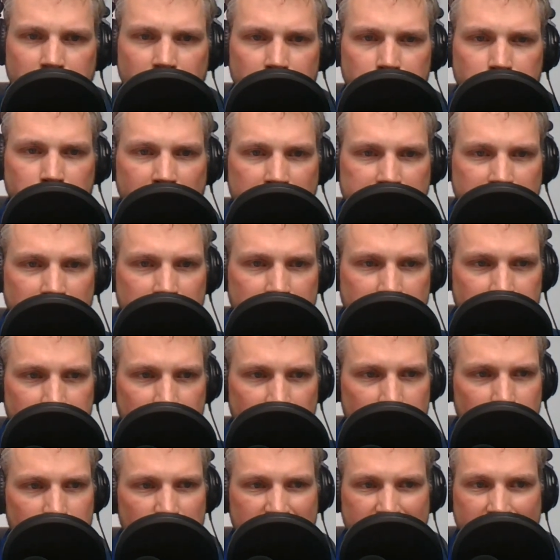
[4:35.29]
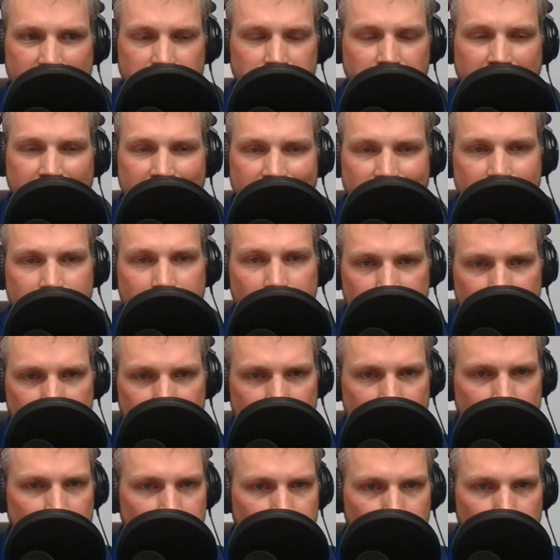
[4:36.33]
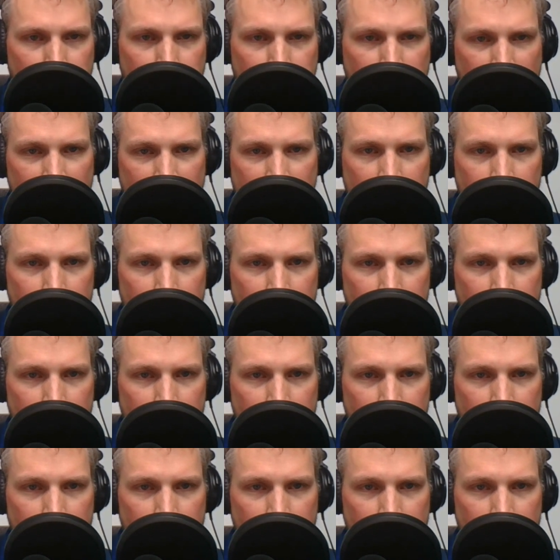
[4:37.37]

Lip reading: chiropractic adjustment actually had nothing to do with pain.